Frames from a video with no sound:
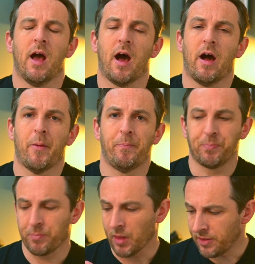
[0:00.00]

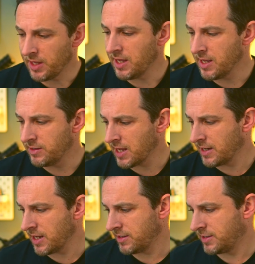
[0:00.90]
The
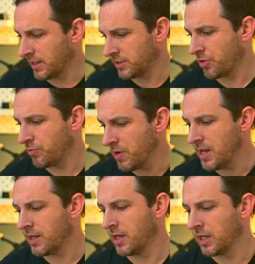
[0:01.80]

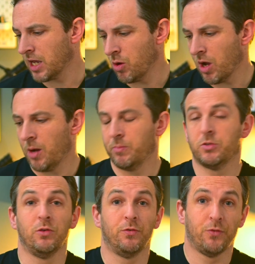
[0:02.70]
Z6iii can go up
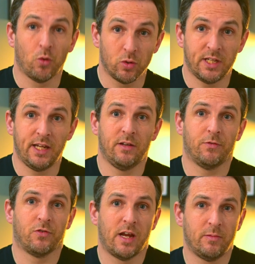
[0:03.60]
to 14
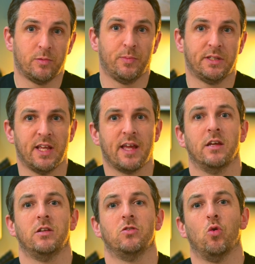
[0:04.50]
frames per
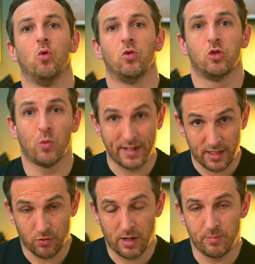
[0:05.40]
second or
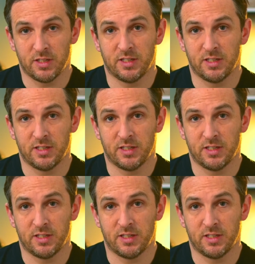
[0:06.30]
20 frames a